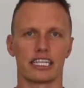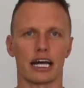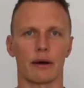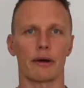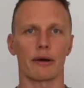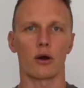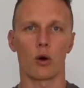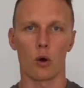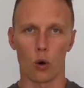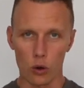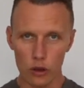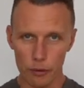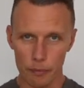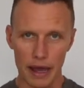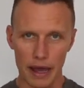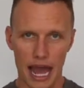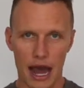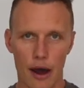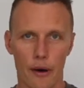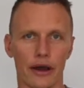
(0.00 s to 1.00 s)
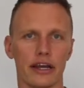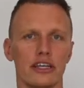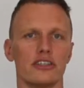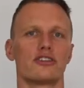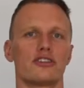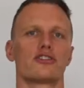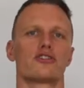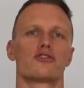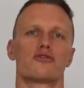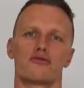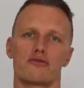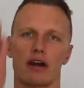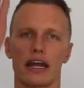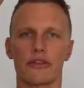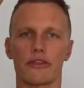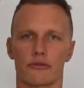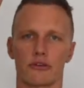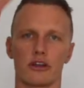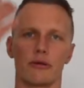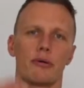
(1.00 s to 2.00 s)
so that way all the power is
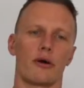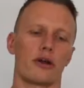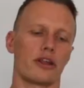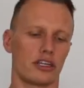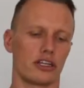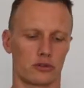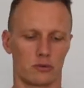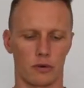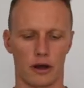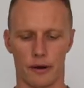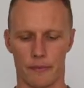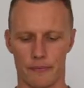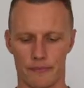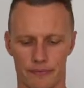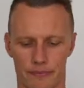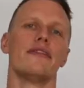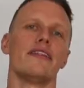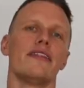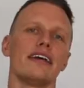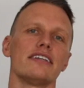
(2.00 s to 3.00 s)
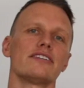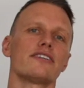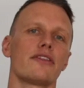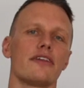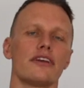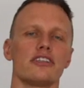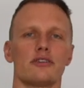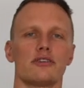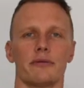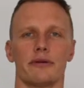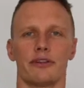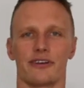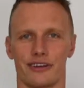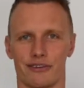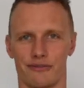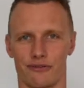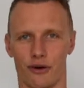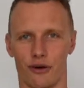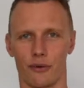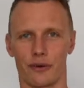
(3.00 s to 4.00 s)
straight through your body as well. And these are the things you'll be
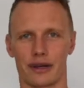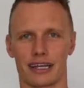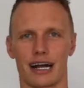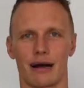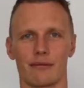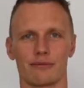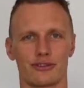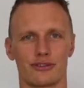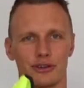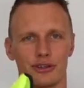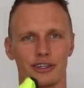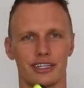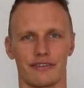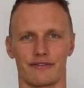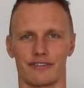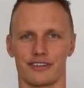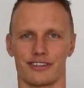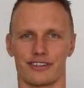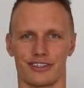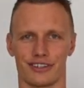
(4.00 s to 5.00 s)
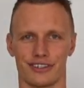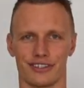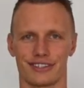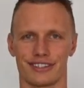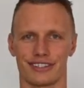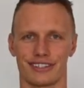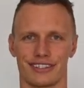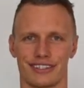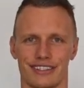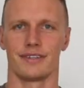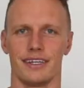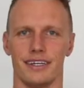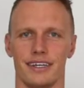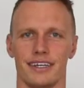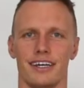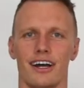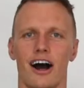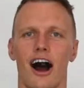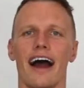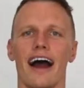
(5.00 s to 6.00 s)
looking for when it comes to your lifting shoes.
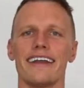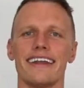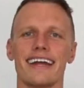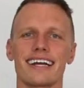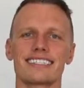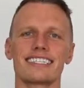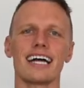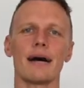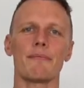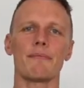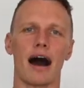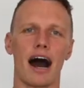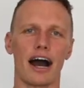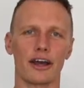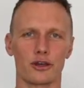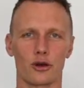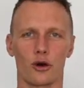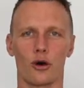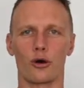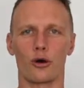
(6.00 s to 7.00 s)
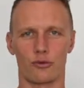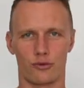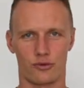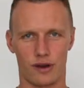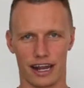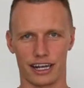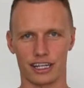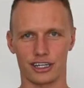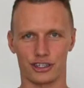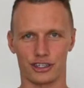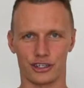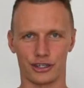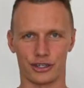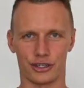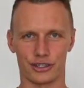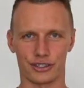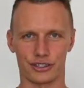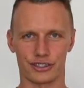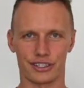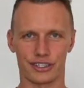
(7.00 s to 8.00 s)
All right, next up are your running
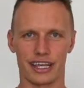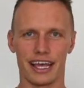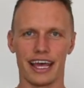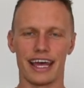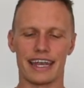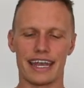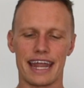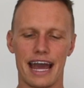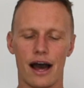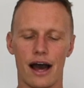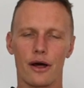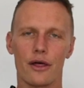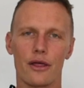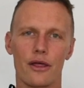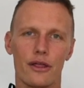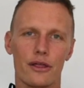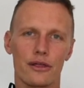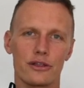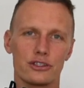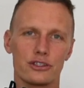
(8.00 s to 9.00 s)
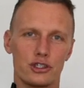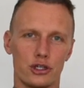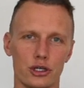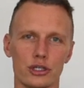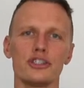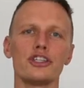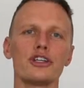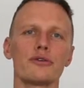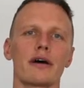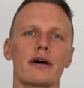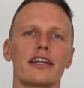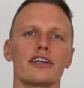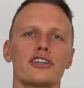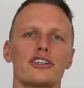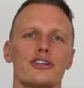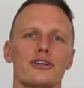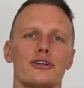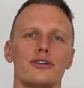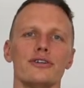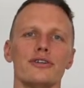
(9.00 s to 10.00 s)
shoes. Now, choosing your running
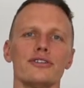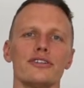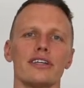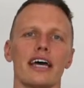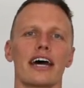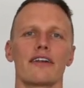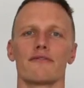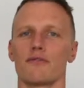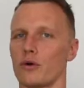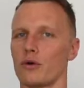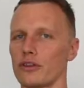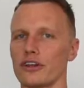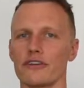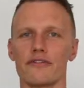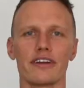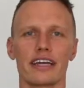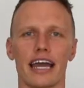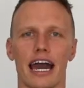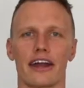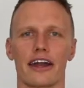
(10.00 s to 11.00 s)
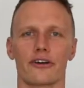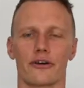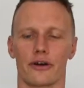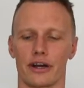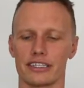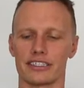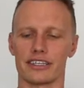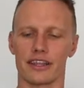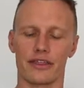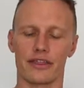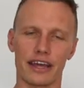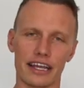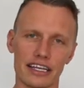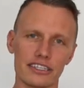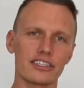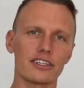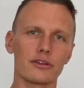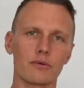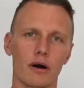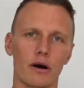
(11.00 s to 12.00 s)
shoes, out of all the different categories,
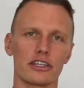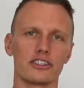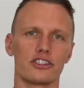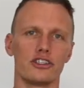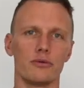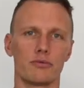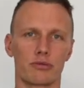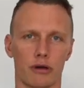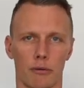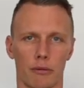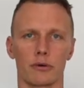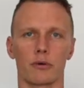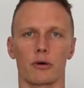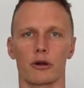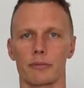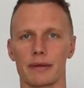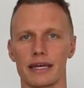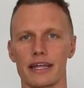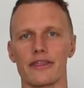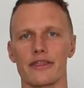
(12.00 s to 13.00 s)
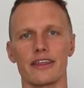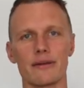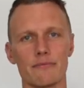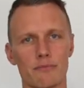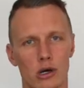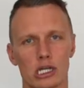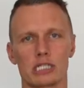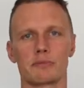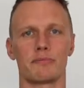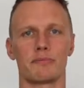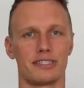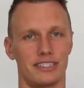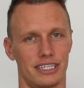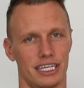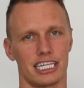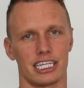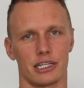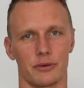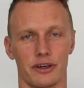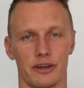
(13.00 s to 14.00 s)
these are the ones you probably want to be the most
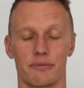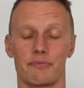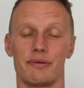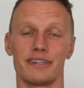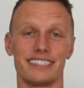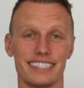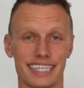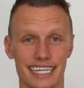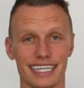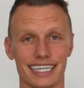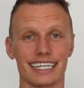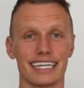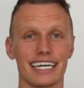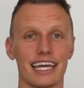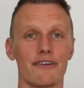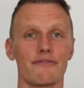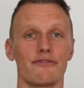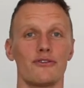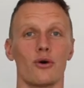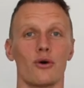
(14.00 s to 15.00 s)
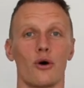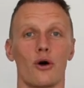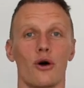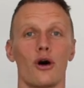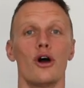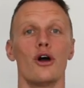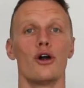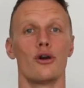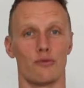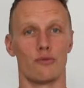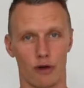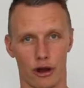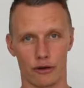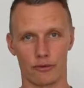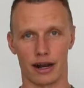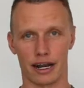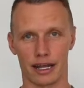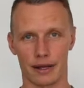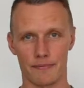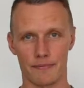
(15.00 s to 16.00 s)
particular with, particularly if you're
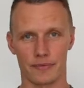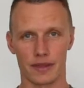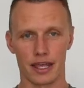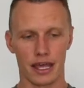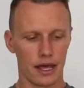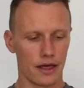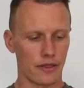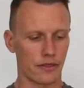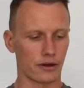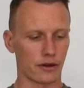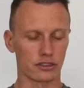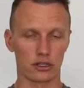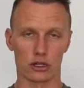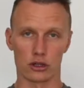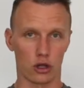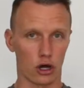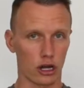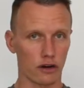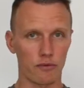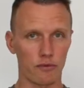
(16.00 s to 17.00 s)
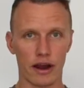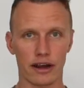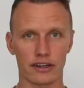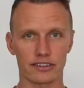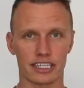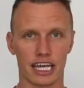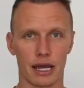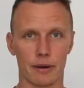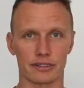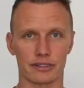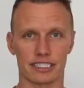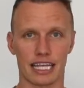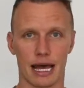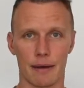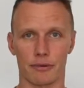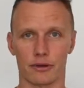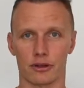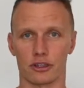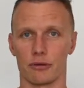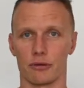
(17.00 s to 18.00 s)
road running. There's a lot of wear and tear which is
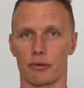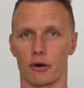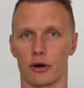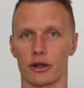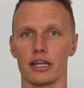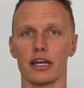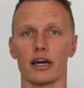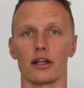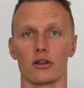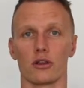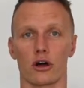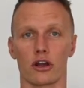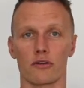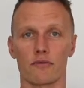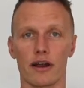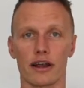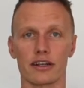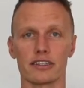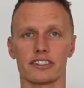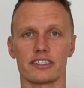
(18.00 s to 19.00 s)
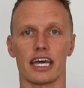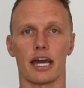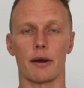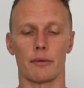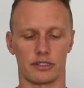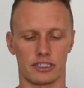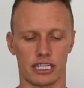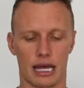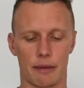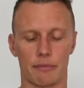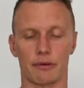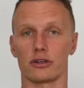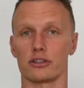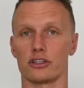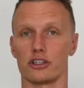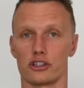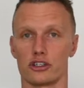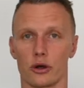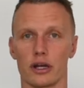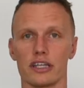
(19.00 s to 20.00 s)
happening on your body, a lot of wear and tear which is happening
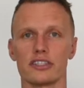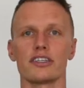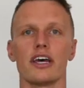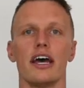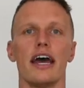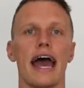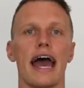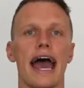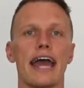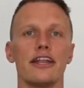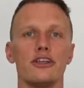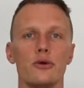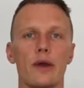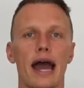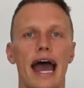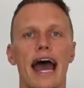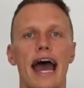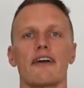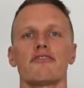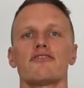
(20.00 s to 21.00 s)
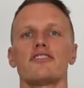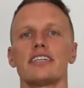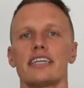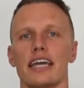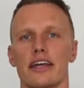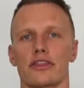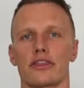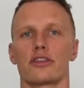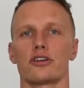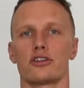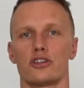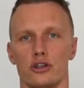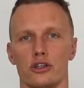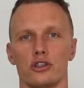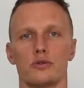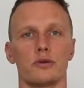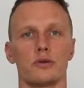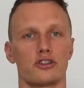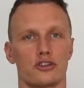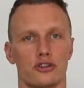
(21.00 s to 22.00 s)
on your joints, and you have to get the
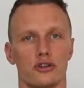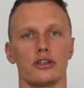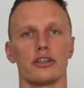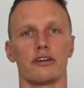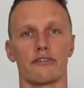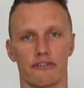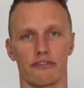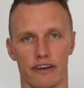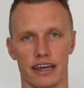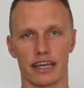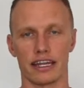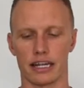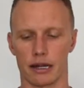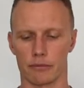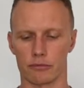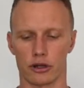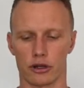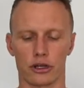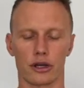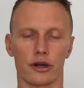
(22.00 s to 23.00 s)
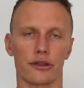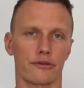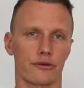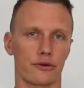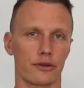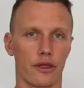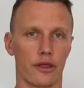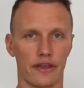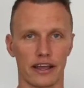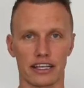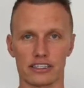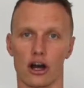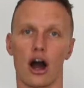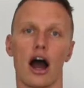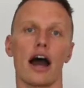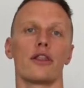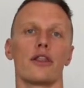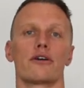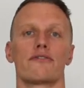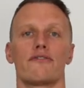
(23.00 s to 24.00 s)
shoes which suit your feet. I'm going to go through the things
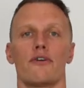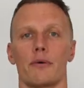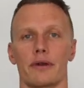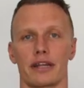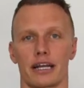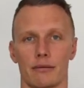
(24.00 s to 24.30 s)
I look for